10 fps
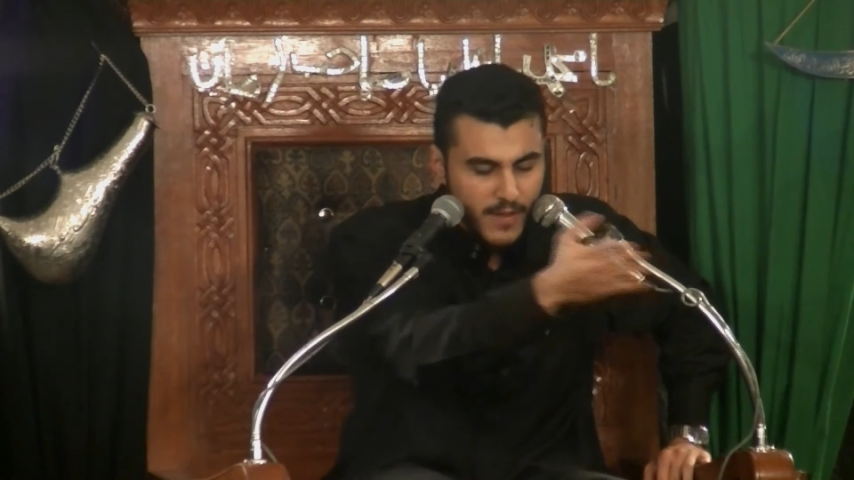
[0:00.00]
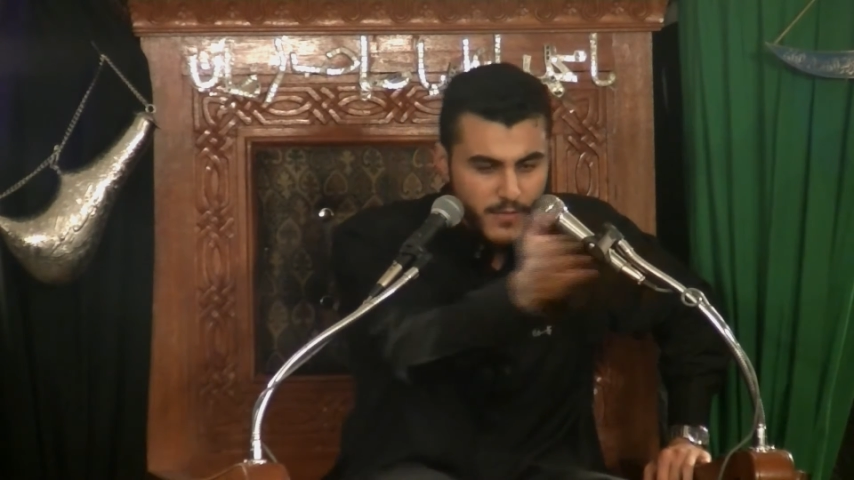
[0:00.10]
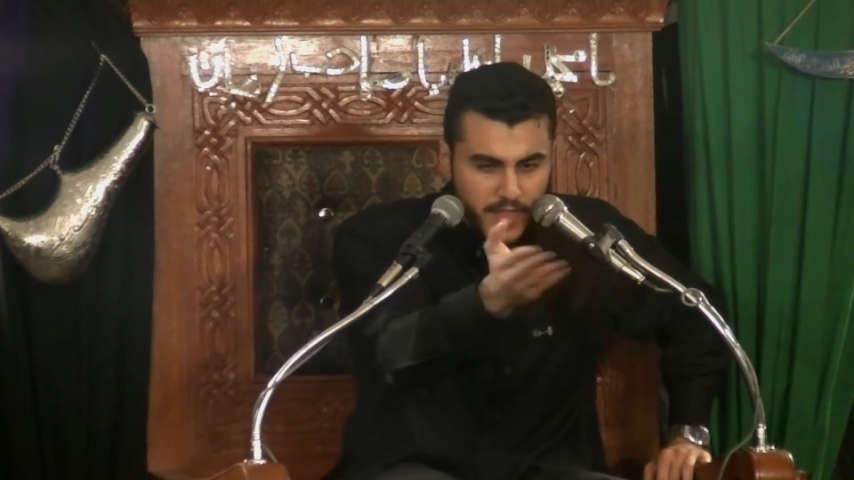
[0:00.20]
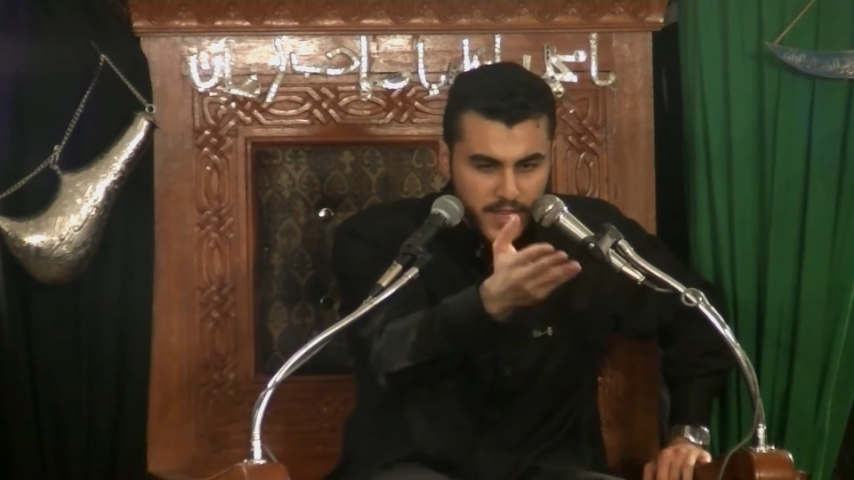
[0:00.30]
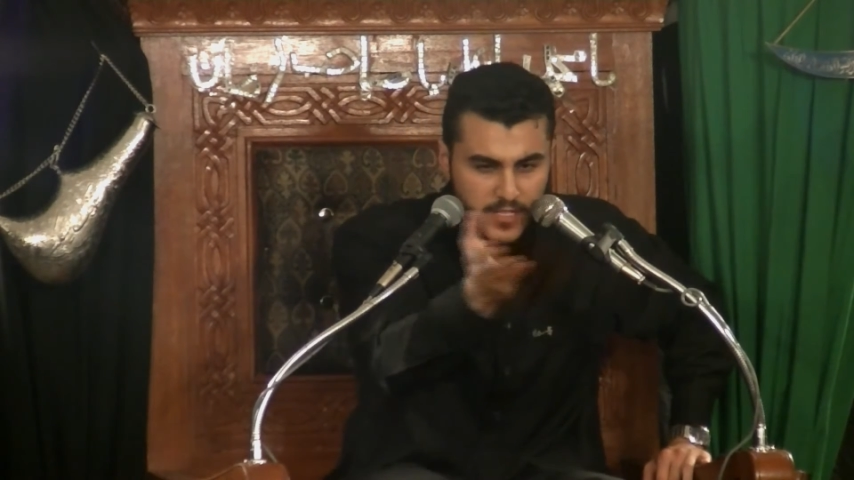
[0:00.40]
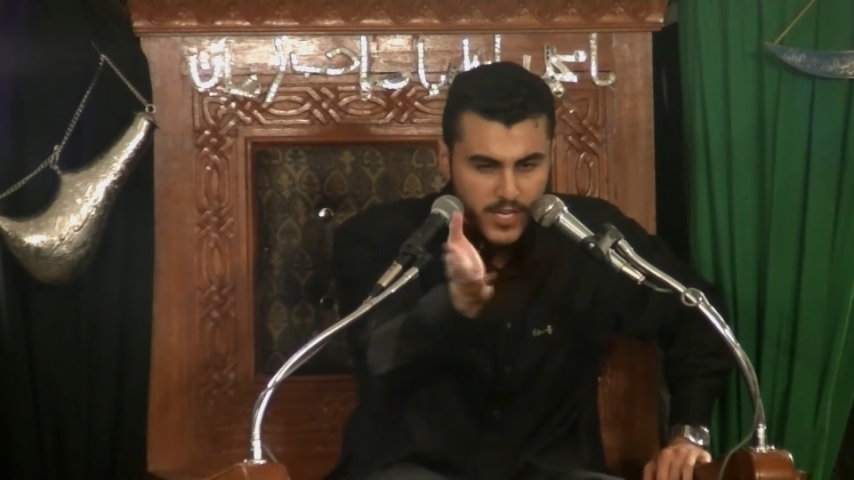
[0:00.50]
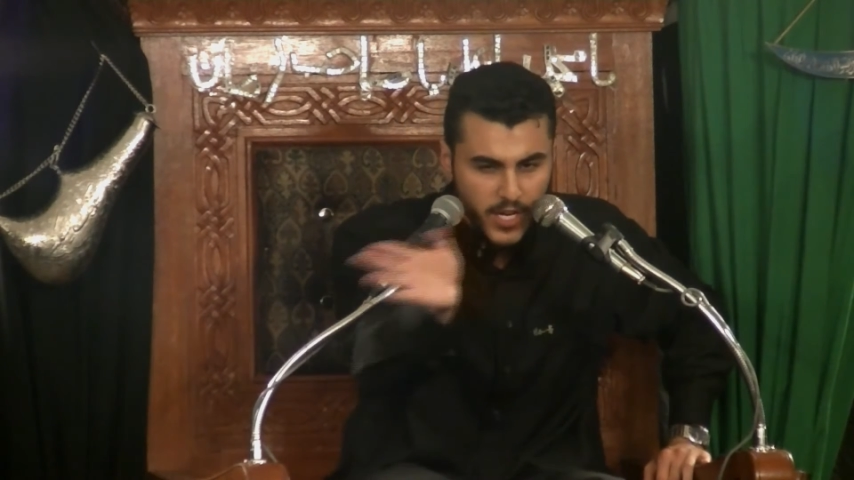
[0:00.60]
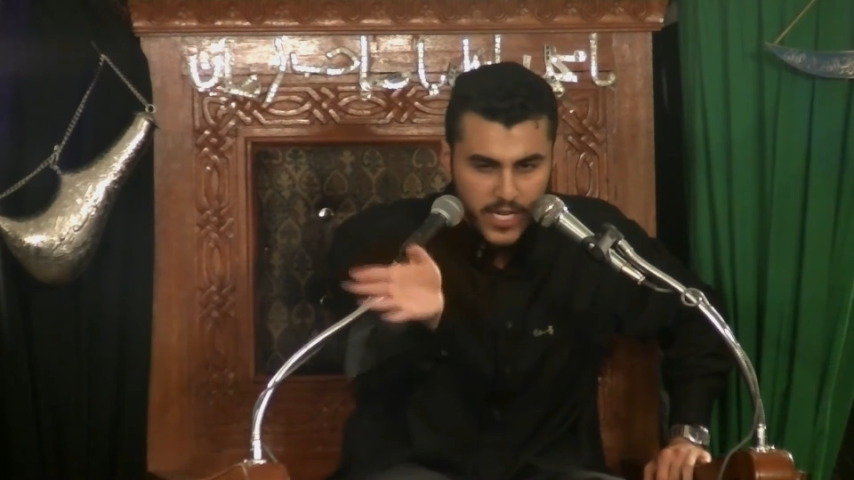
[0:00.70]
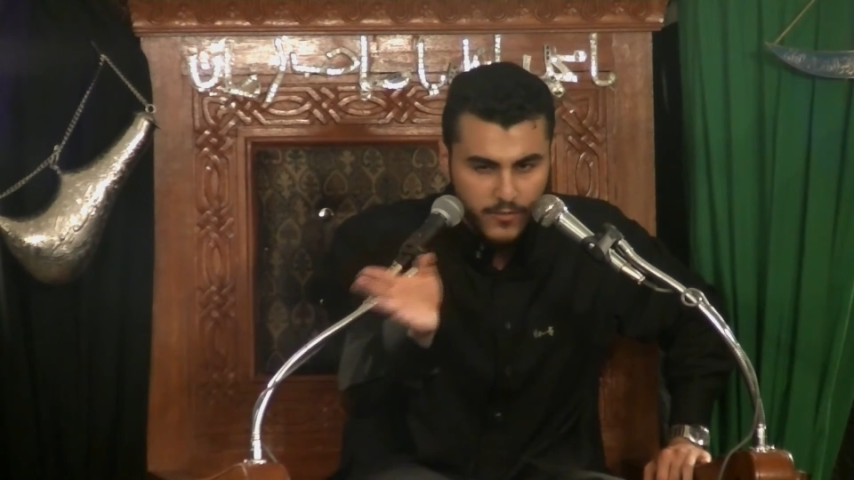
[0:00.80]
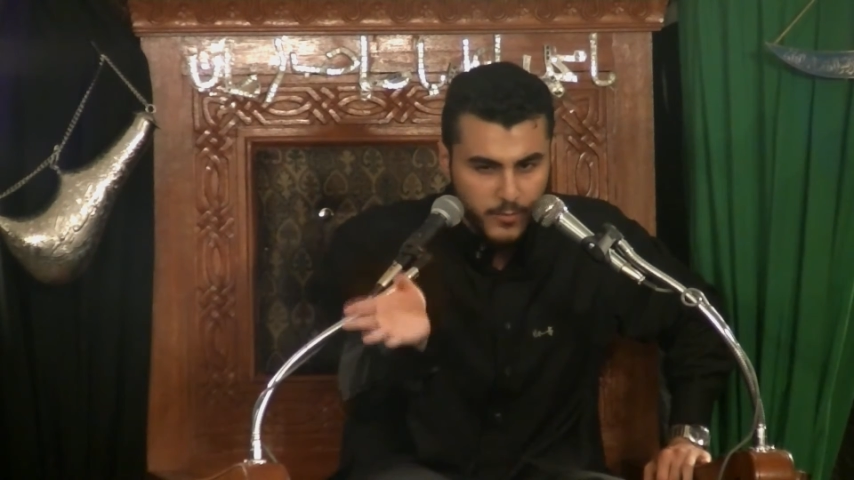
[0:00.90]
everything is
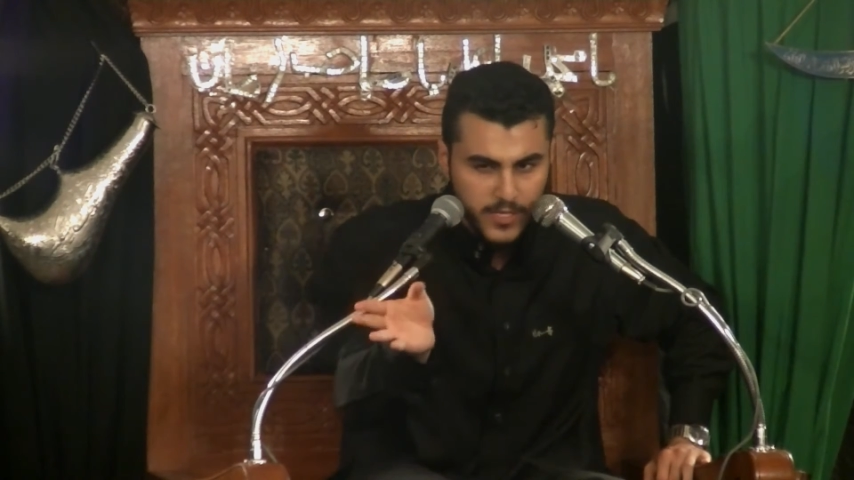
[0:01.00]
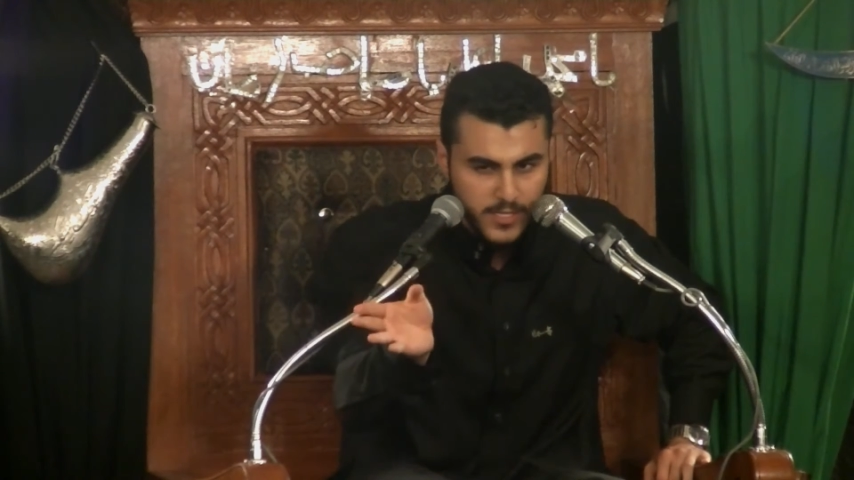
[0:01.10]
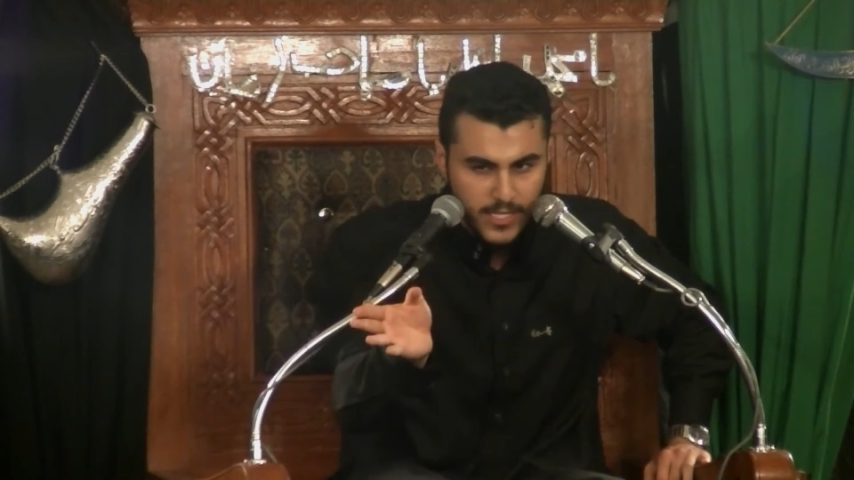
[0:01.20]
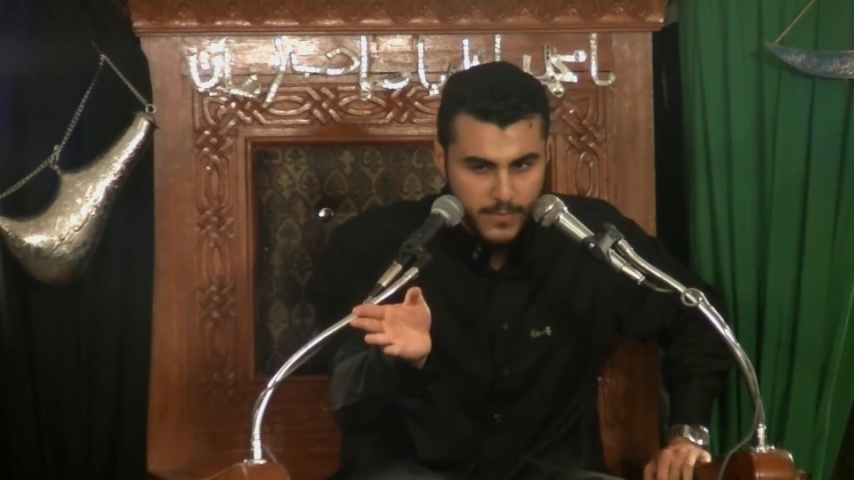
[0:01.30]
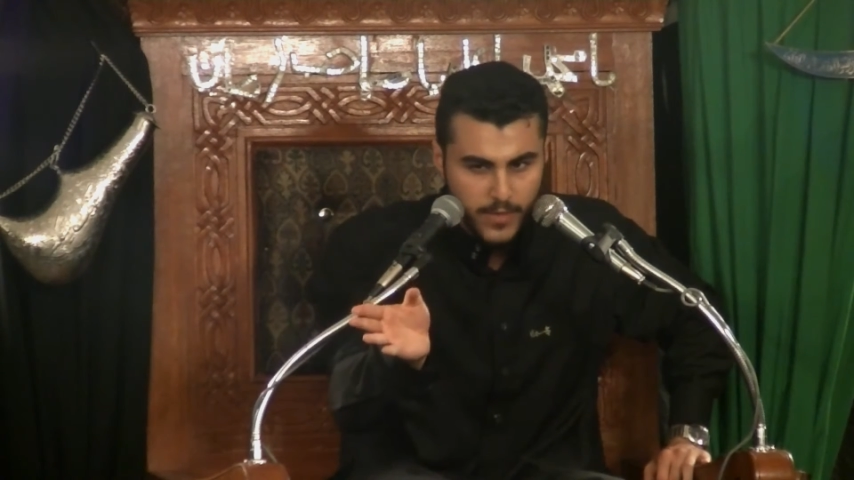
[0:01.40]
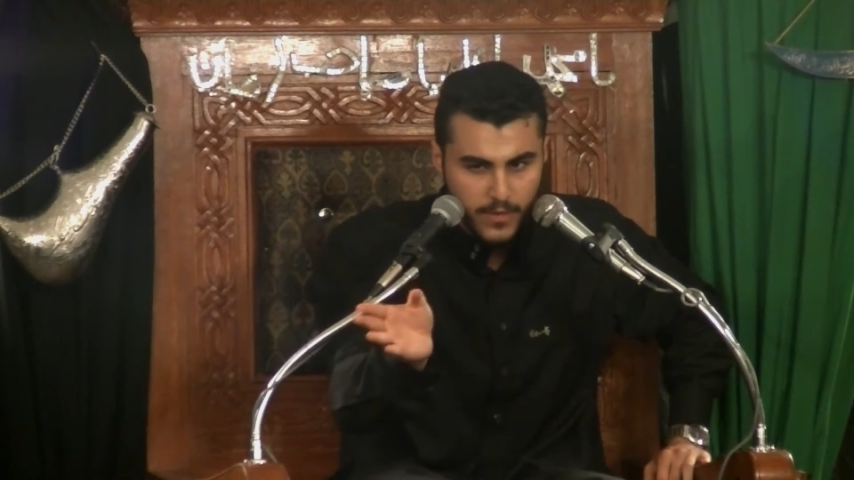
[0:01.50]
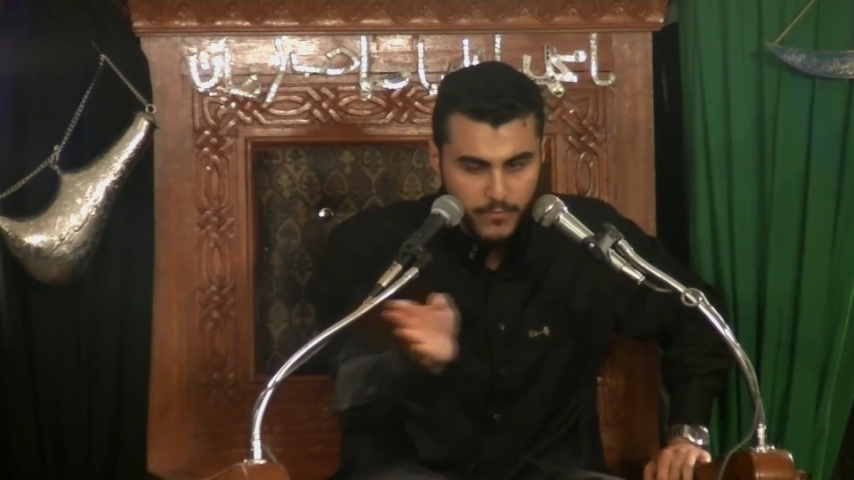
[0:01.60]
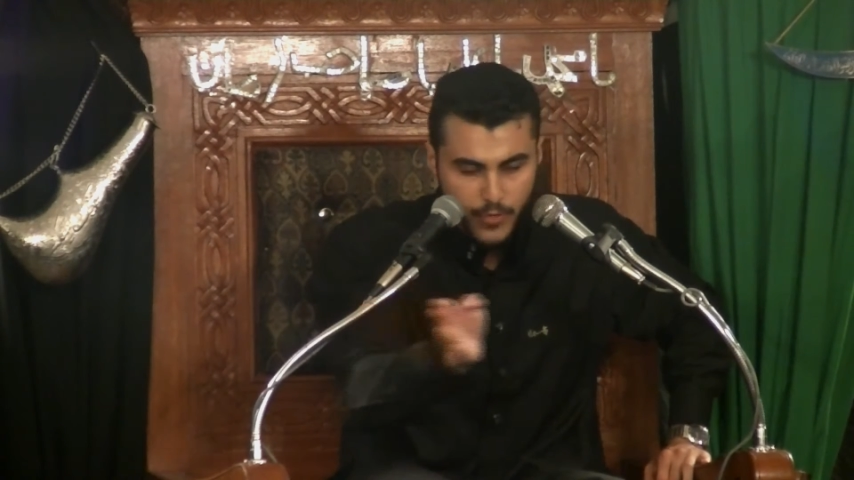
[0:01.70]
dark and everybody's sleeping,